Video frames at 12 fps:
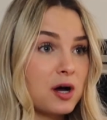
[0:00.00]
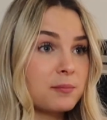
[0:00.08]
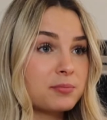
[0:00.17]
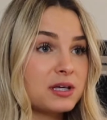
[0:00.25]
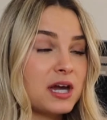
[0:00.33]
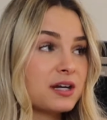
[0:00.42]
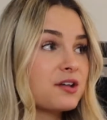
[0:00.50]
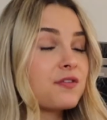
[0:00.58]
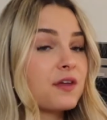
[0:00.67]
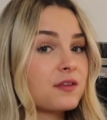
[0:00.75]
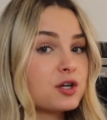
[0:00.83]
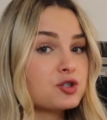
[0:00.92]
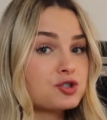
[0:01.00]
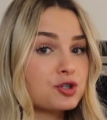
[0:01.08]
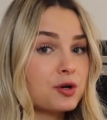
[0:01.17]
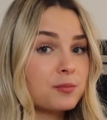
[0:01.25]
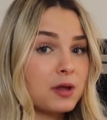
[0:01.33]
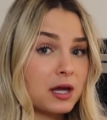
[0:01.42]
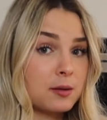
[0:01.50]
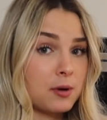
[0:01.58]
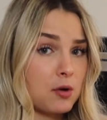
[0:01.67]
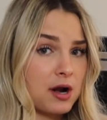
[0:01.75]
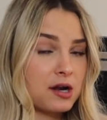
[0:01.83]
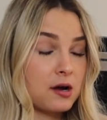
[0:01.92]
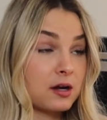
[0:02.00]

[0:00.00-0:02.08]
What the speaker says: be anything that you should complain about right now.